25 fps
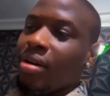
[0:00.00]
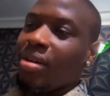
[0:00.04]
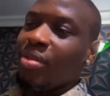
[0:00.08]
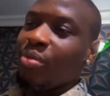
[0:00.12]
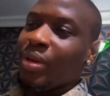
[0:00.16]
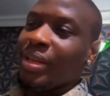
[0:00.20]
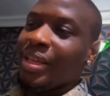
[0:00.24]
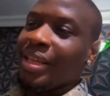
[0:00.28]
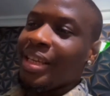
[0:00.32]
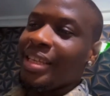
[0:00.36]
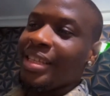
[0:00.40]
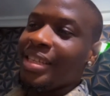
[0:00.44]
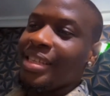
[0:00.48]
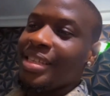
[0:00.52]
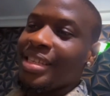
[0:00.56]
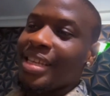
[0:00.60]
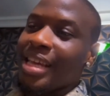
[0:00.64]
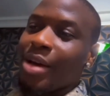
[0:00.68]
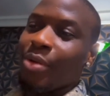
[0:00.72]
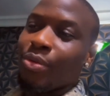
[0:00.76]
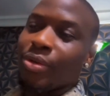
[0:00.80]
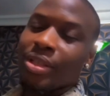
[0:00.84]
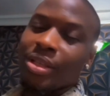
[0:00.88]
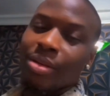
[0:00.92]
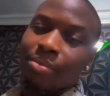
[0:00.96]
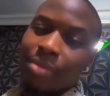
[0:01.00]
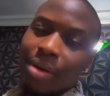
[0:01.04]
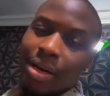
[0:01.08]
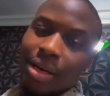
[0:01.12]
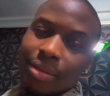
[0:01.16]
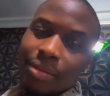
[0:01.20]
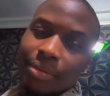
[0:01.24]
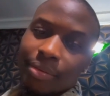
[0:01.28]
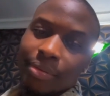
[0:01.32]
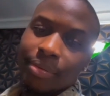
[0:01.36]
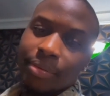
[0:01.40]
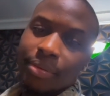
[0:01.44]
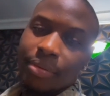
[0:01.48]
when a lady say, I want a
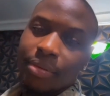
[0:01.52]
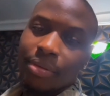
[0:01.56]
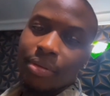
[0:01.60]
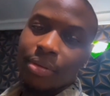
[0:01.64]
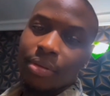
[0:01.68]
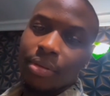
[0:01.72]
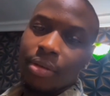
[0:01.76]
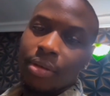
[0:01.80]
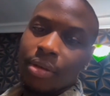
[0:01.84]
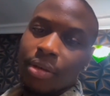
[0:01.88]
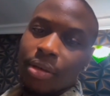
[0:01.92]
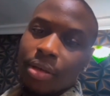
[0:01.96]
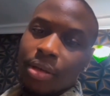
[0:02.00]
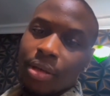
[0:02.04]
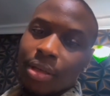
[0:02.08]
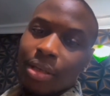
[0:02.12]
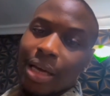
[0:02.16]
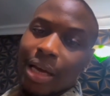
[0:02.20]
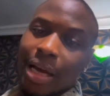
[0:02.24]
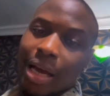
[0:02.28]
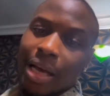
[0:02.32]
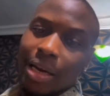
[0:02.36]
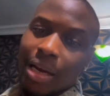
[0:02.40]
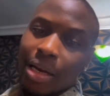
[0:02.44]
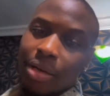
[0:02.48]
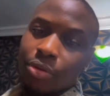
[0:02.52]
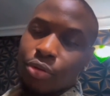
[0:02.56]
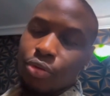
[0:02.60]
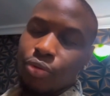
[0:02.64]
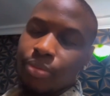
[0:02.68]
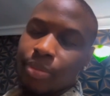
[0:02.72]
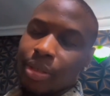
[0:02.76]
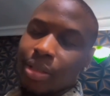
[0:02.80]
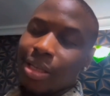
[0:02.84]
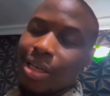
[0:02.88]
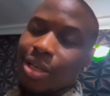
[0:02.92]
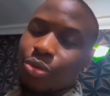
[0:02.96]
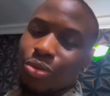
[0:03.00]
man that can handle
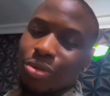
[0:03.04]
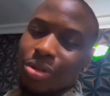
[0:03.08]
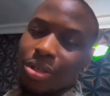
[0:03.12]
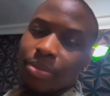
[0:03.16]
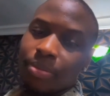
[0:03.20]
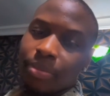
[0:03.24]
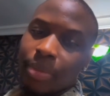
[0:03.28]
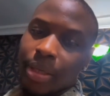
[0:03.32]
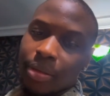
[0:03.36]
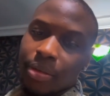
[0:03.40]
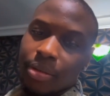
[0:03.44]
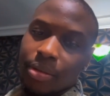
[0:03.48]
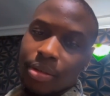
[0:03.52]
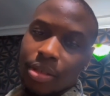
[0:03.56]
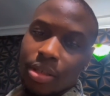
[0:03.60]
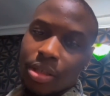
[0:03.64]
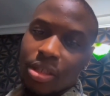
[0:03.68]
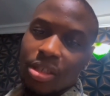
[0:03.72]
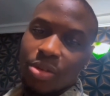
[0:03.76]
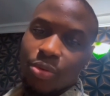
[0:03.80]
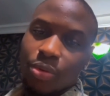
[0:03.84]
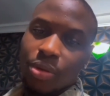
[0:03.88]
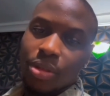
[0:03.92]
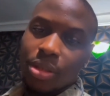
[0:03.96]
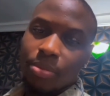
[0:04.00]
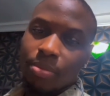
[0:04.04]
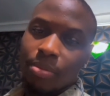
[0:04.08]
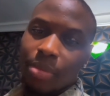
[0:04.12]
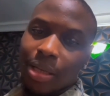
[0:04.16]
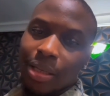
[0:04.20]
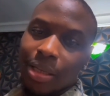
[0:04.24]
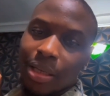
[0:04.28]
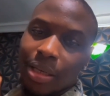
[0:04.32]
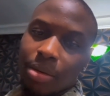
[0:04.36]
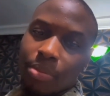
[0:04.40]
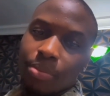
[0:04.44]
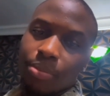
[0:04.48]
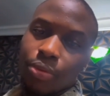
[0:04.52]
me, that's what she means. She wants a man
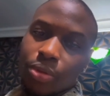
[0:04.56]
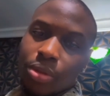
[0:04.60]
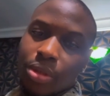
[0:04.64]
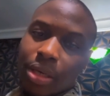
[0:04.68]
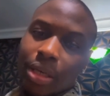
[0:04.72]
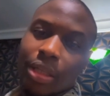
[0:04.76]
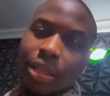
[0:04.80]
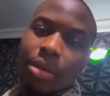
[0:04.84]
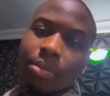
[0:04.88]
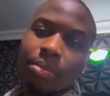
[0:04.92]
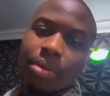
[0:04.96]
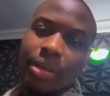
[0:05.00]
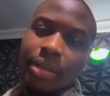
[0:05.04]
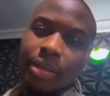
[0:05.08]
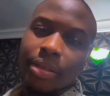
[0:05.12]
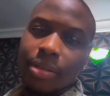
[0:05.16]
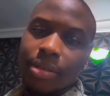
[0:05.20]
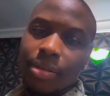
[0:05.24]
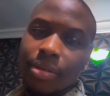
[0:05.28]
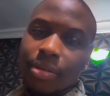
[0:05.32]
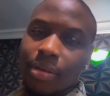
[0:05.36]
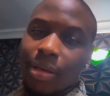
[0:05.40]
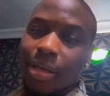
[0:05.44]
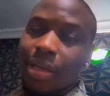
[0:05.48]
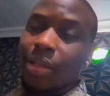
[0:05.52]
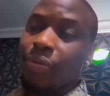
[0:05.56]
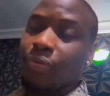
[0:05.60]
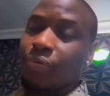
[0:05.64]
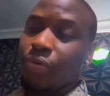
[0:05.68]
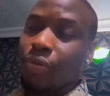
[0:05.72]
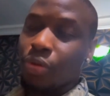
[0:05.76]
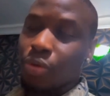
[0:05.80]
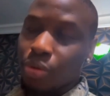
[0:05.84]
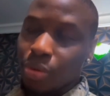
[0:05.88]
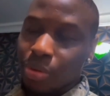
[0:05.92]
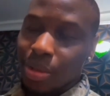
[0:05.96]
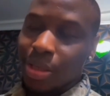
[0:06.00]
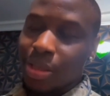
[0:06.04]
that can put her in a place. And if
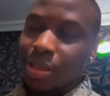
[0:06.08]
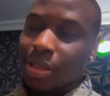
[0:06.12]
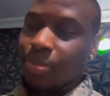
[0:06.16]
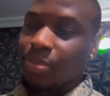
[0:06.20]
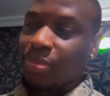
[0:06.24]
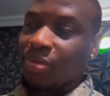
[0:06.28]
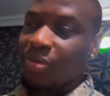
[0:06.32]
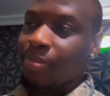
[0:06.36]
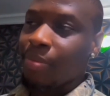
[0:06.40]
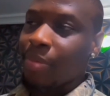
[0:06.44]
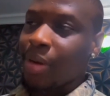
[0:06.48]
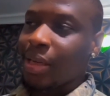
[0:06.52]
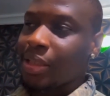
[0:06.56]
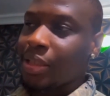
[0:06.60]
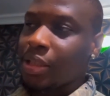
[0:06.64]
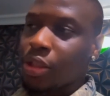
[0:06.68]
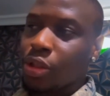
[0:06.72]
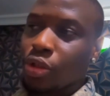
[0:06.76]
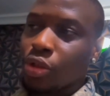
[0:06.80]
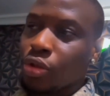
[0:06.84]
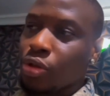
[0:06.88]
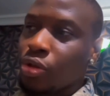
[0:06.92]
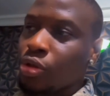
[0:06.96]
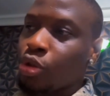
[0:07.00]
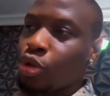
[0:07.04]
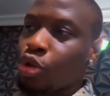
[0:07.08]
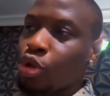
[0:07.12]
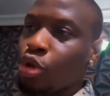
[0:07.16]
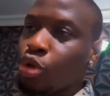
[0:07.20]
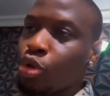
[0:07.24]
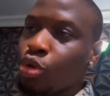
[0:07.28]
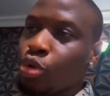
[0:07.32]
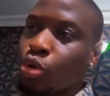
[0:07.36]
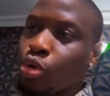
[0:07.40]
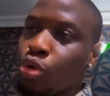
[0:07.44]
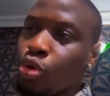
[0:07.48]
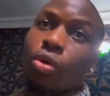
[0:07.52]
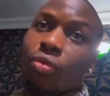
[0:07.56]
you're not that type of man, she's not
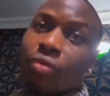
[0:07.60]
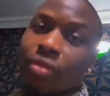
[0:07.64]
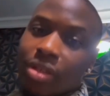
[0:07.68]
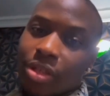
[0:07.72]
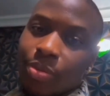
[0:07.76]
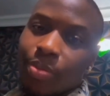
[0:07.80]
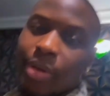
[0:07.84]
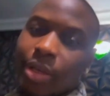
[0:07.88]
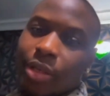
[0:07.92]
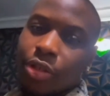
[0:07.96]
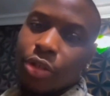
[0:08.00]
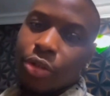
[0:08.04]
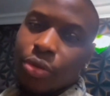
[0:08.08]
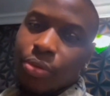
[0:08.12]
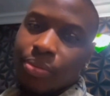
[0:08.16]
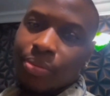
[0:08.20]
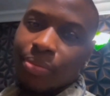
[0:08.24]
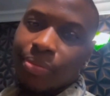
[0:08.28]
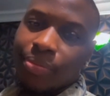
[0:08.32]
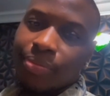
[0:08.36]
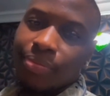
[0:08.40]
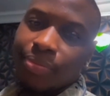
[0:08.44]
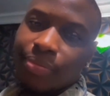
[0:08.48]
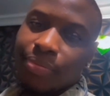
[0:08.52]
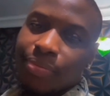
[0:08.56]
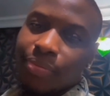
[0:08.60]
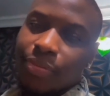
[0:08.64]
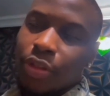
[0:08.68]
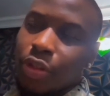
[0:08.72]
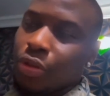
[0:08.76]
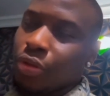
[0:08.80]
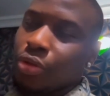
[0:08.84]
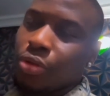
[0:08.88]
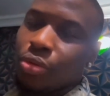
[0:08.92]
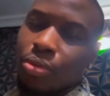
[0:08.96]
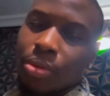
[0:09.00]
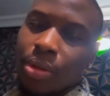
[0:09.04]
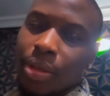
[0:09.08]
going to respect you. Just know